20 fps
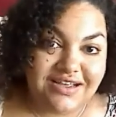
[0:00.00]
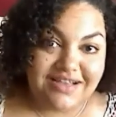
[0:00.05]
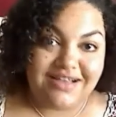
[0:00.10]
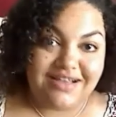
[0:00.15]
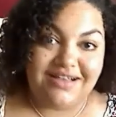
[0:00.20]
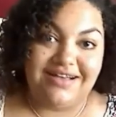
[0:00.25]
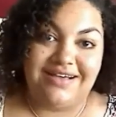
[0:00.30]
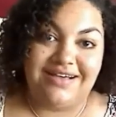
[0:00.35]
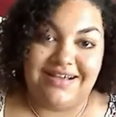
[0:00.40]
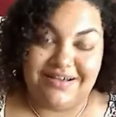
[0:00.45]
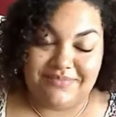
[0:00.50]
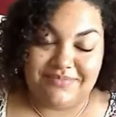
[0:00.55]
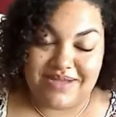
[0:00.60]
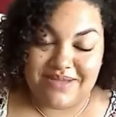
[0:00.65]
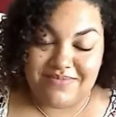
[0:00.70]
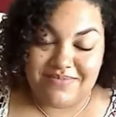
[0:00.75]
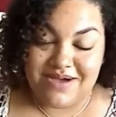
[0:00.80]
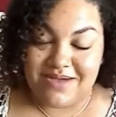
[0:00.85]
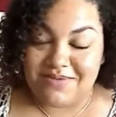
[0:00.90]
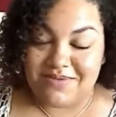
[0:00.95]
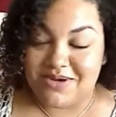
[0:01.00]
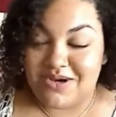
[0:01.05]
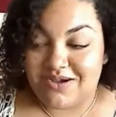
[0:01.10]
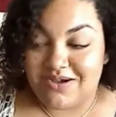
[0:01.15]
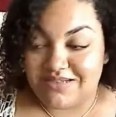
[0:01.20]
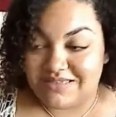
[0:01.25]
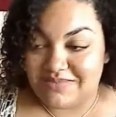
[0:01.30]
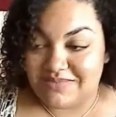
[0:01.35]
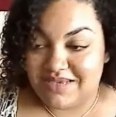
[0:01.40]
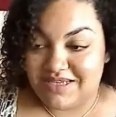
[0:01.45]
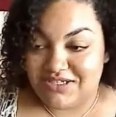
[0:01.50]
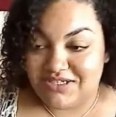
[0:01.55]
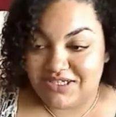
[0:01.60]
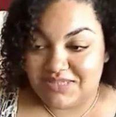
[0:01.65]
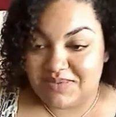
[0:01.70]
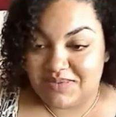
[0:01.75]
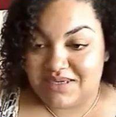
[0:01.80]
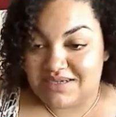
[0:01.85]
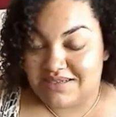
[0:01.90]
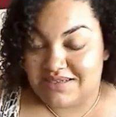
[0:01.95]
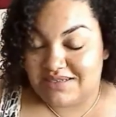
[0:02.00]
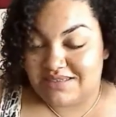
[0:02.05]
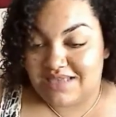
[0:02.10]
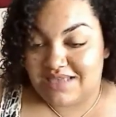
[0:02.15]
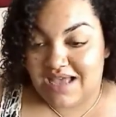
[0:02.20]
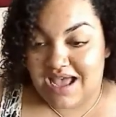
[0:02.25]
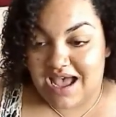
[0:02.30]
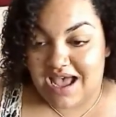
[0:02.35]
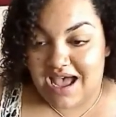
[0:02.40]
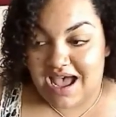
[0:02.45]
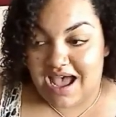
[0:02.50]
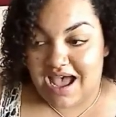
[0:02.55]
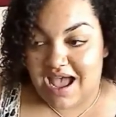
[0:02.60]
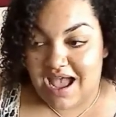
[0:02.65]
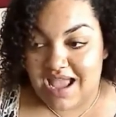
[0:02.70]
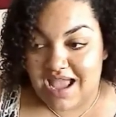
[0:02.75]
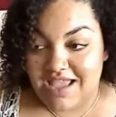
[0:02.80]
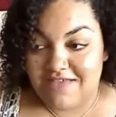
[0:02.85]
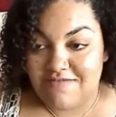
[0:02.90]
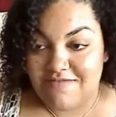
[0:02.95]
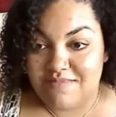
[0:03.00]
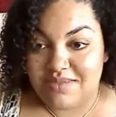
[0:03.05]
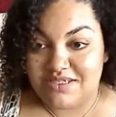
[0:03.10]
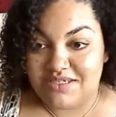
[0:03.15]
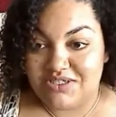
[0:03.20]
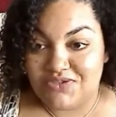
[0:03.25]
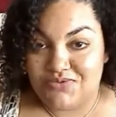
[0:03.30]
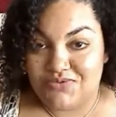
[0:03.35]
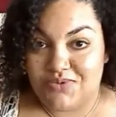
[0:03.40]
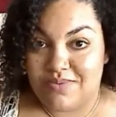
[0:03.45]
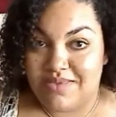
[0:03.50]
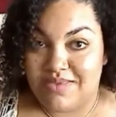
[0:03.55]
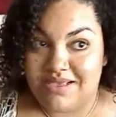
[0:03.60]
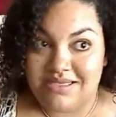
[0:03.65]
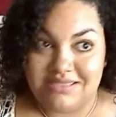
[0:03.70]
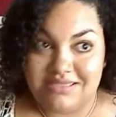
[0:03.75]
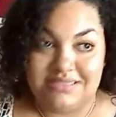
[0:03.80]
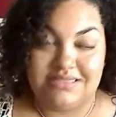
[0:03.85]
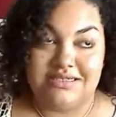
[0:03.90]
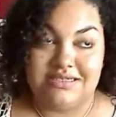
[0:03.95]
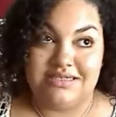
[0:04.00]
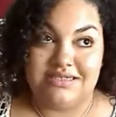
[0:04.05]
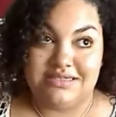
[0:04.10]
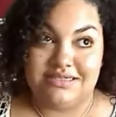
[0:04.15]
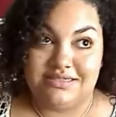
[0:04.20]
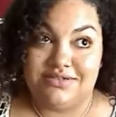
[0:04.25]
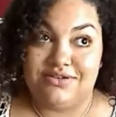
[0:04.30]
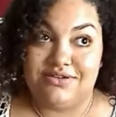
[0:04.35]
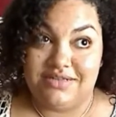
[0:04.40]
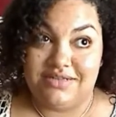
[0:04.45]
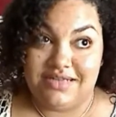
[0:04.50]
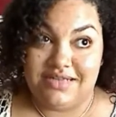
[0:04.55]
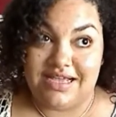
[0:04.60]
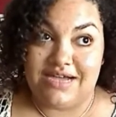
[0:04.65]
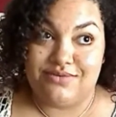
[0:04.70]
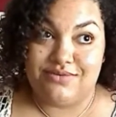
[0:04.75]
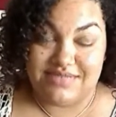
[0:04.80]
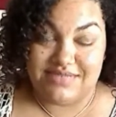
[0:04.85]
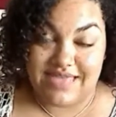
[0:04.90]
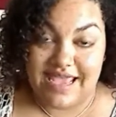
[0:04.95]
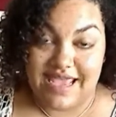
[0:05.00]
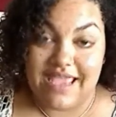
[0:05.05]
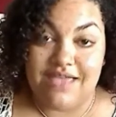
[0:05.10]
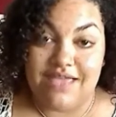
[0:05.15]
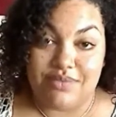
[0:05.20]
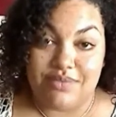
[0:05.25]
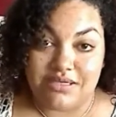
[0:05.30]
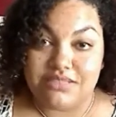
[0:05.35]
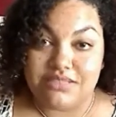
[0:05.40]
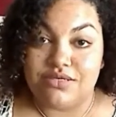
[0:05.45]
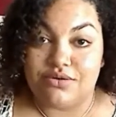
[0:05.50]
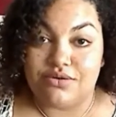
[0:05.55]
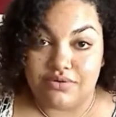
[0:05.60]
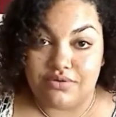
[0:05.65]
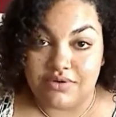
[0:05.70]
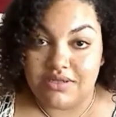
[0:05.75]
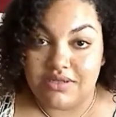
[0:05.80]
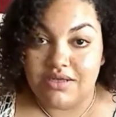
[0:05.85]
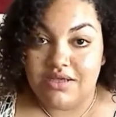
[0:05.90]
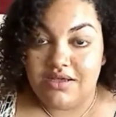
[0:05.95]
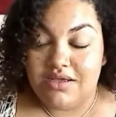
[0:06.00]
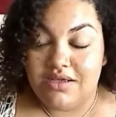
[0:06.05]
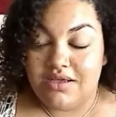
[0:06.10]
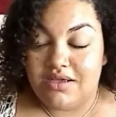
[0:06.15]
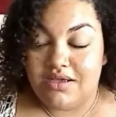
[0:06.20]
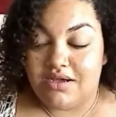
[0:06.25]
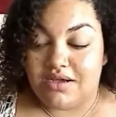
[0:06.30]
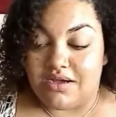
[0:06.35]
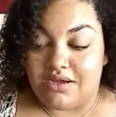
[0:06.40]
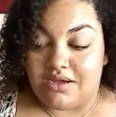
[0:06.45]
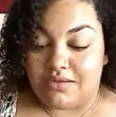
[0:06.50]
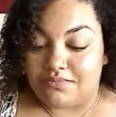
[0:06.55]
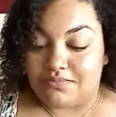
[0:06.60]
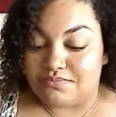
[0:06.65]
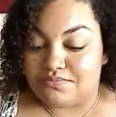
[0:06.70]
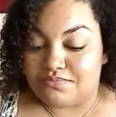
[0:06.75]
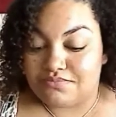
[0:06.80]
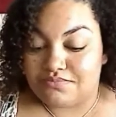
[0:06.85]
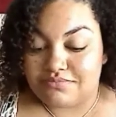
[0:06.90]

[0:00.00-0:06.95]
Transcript: My mom calls me, just because I have been swimming since literally I was 8 months old. And